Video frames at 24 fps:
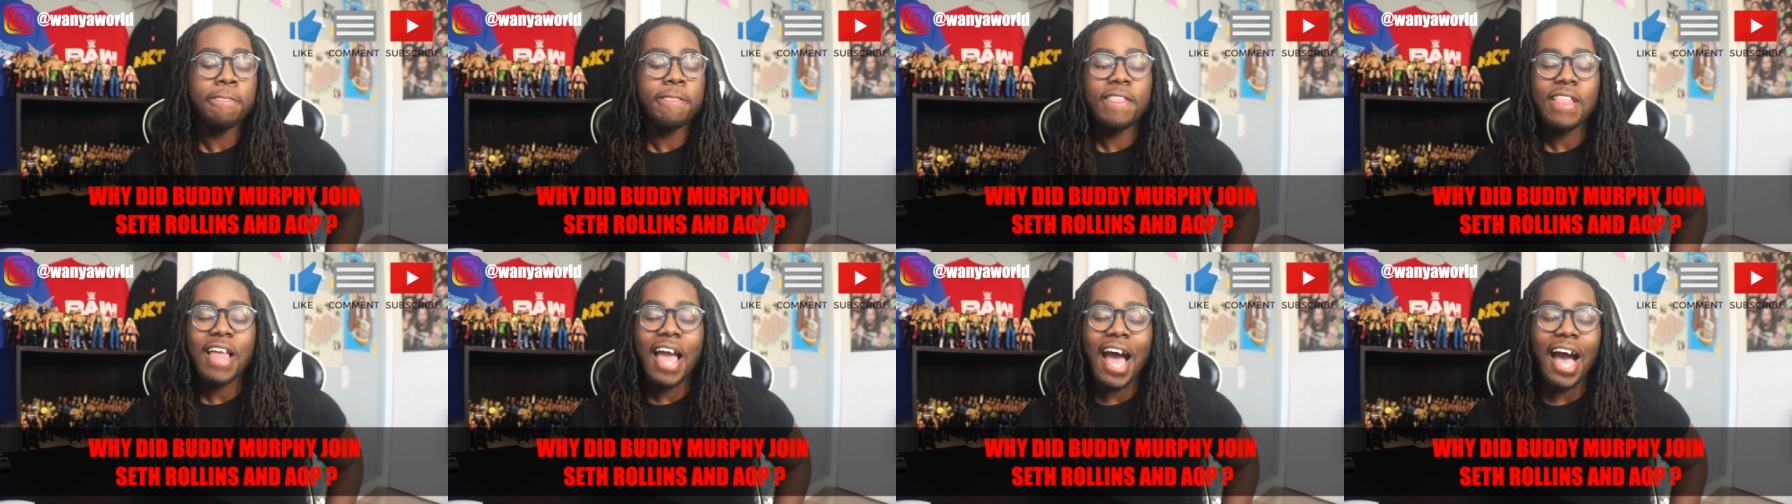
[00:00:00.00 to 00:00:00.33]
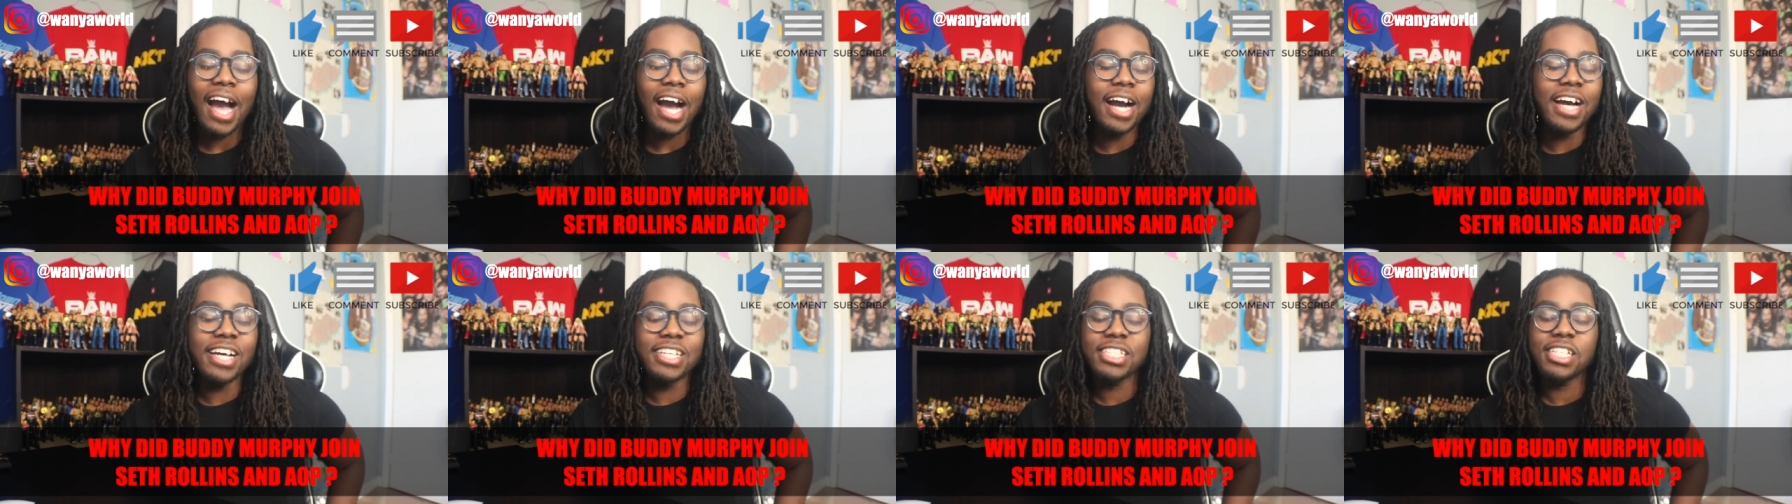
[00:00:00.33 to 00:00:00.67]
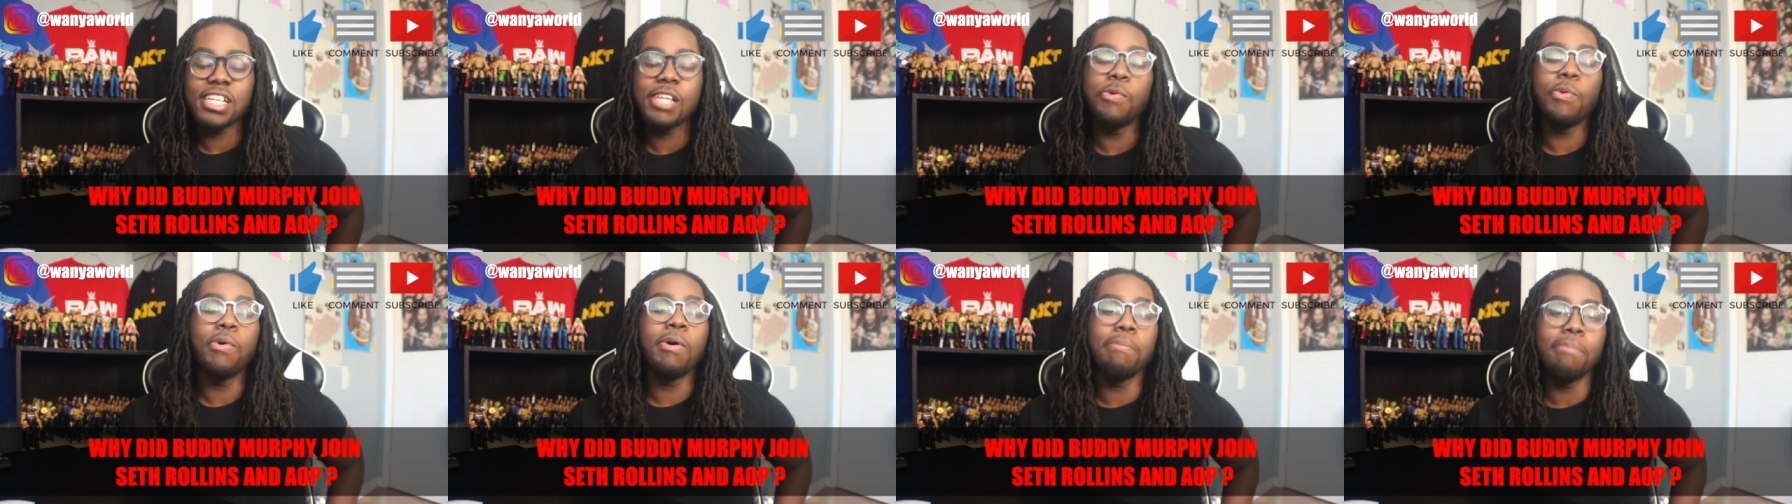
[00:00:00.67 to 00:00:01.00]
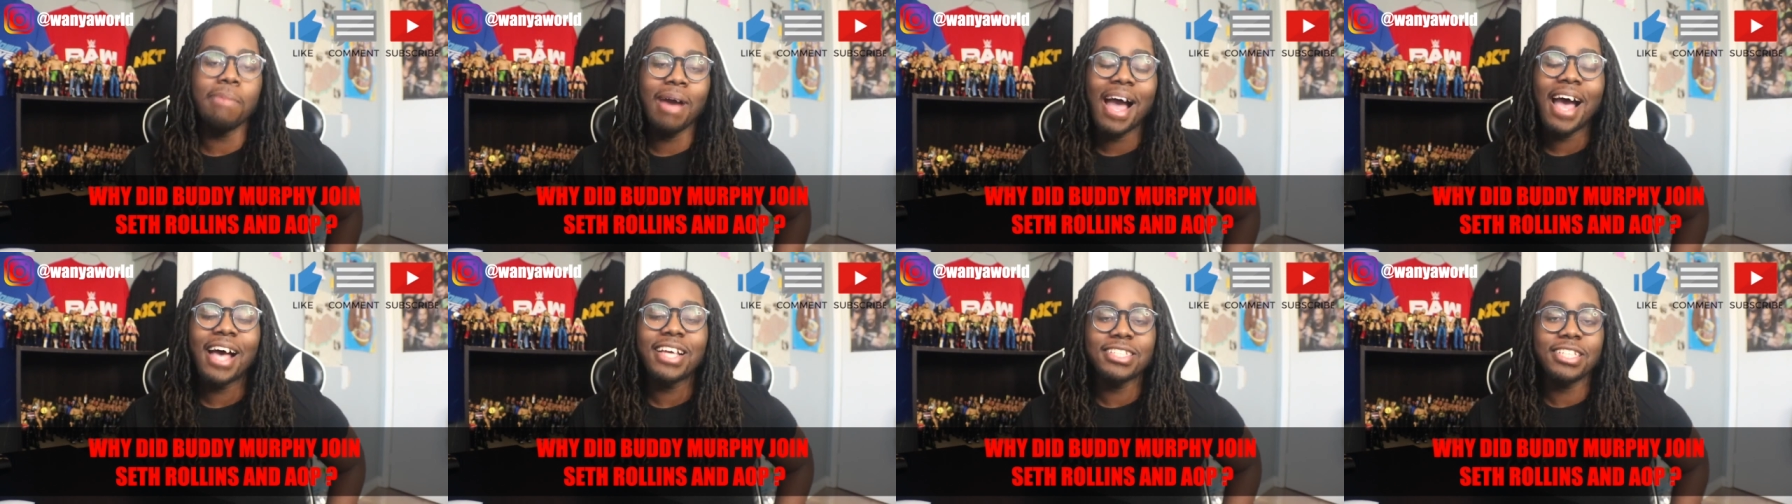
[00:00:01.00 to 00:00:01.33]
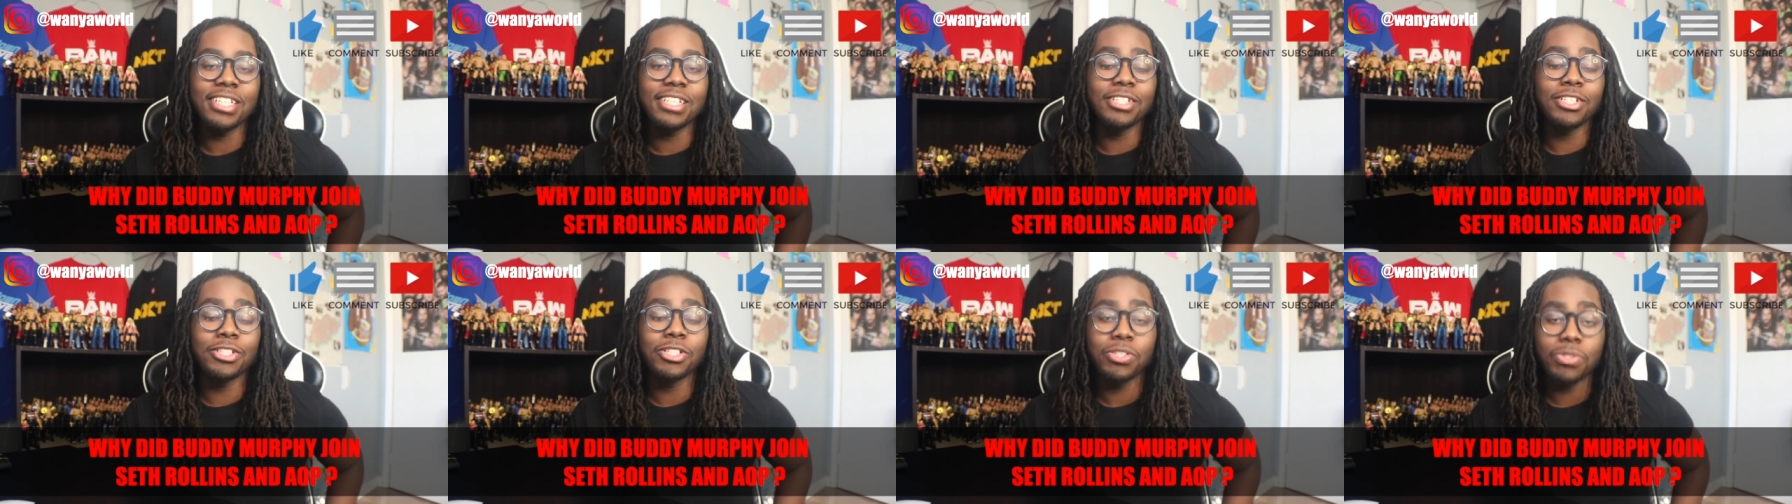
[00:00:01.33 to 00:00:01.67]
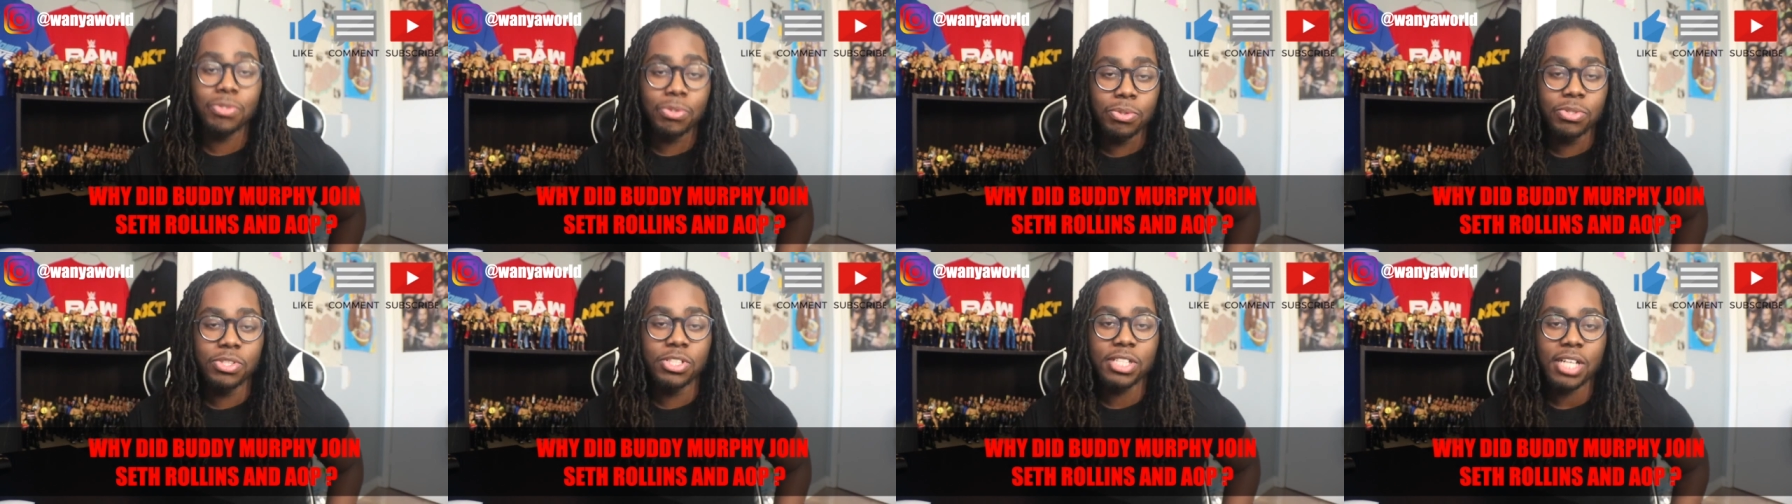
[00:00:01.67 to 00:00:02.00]
I honestly wouldn't mind seeing a
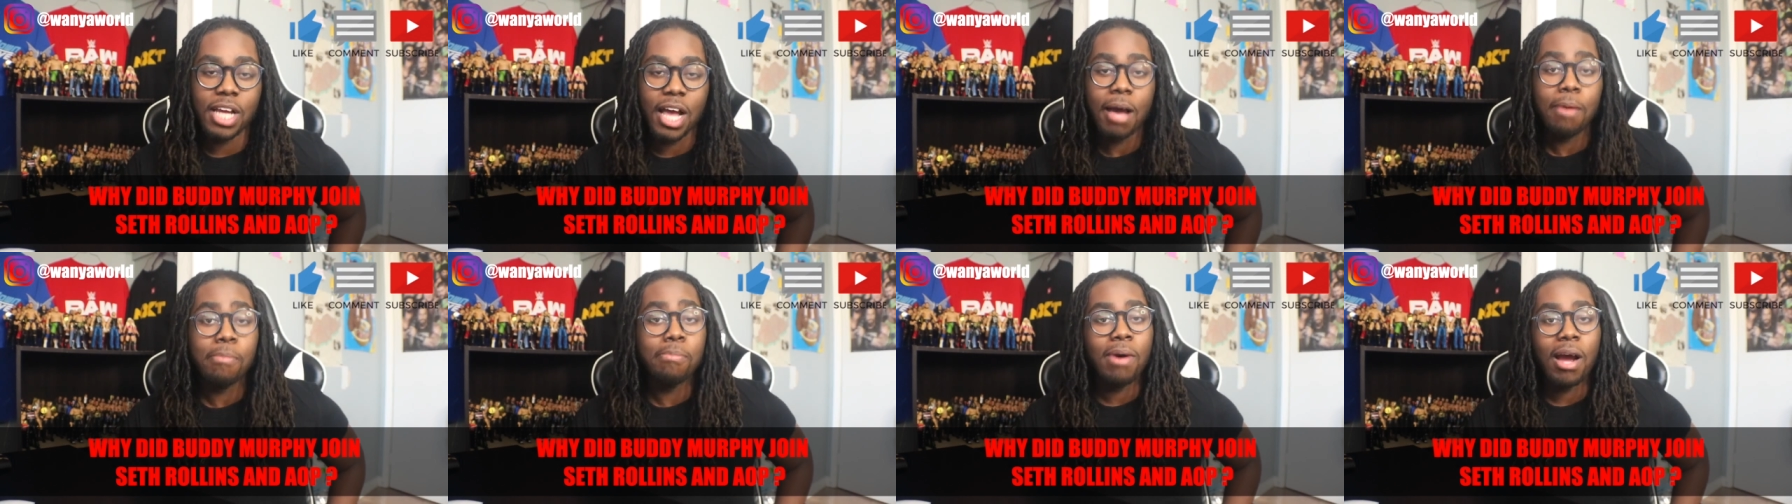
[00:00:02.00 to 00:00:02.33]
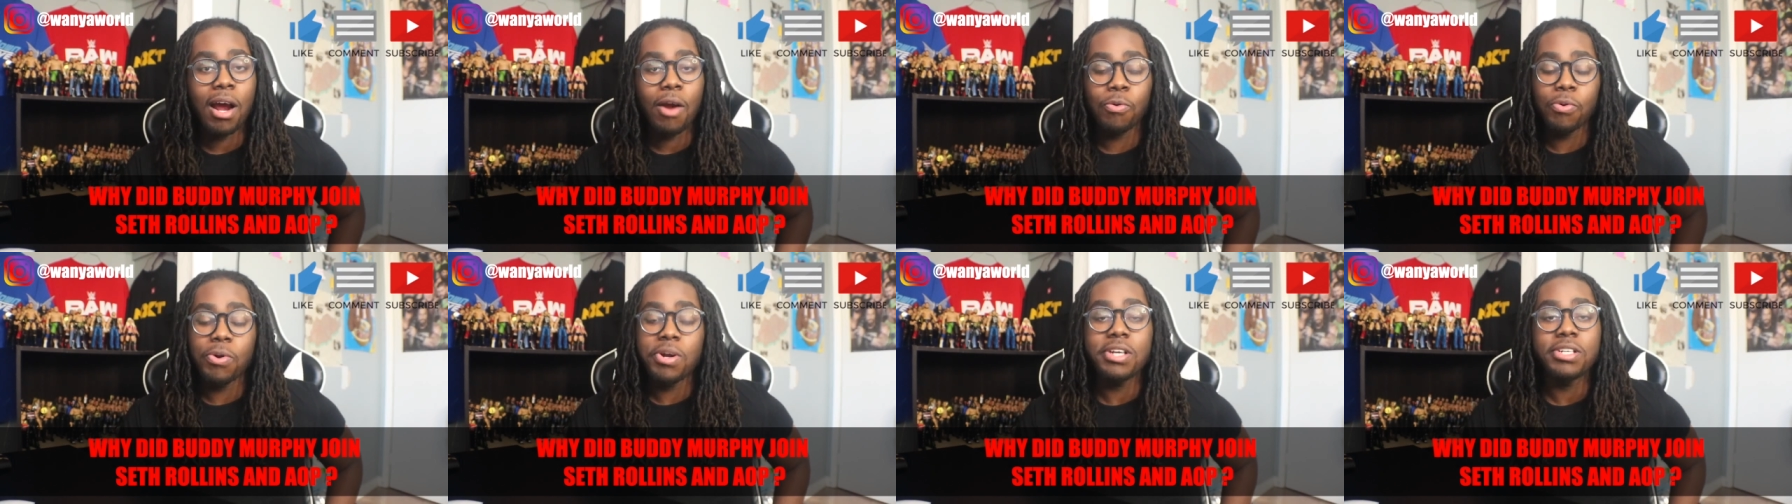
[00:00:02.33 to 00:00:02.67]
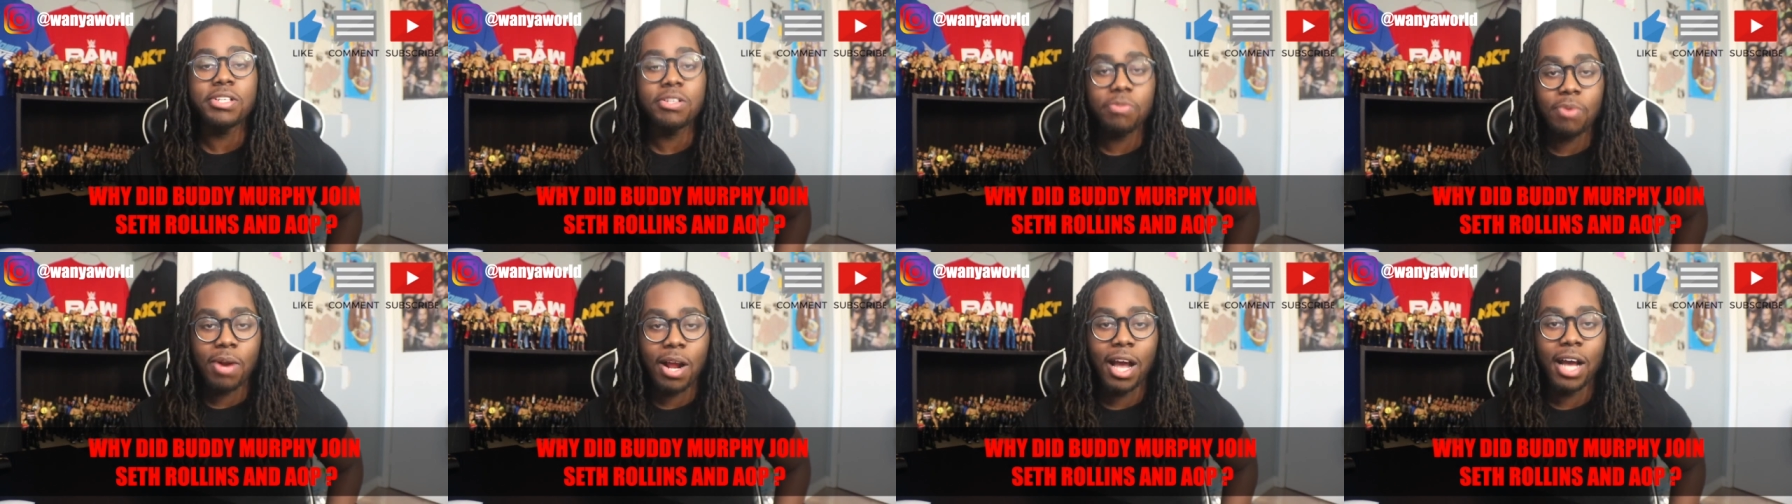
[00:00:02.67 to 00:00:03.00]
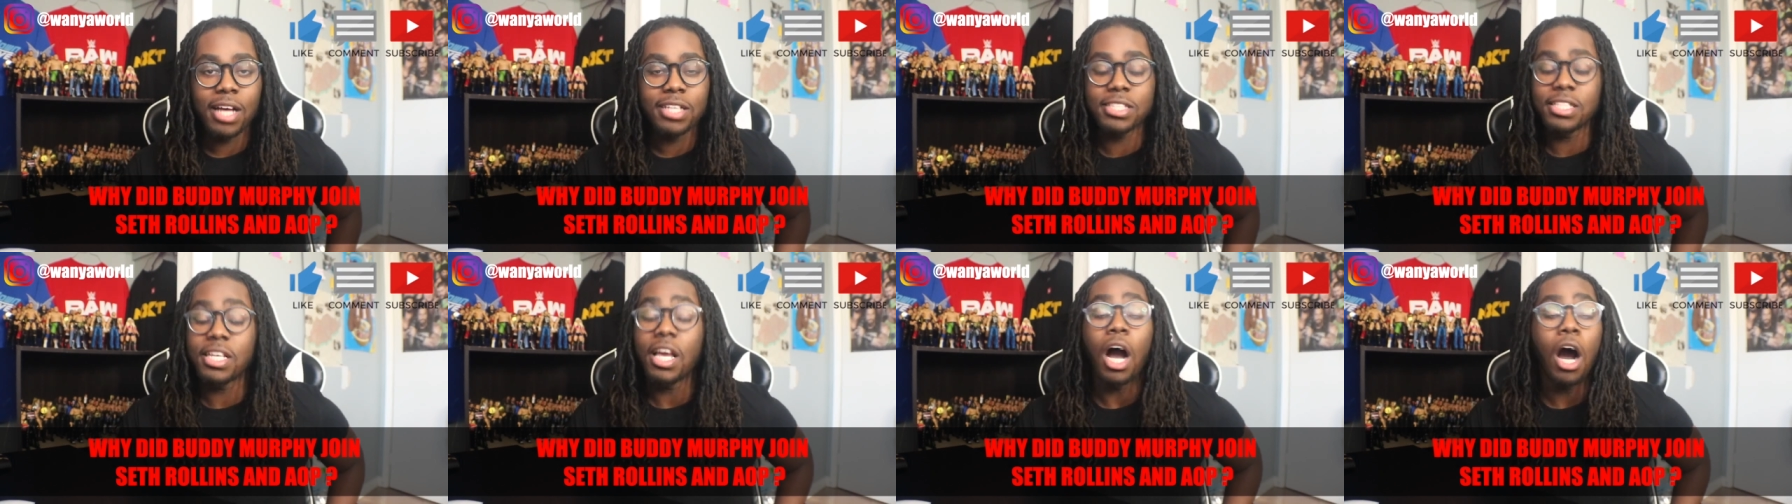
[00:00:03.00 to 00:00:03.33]
screw job by Ronda Rousey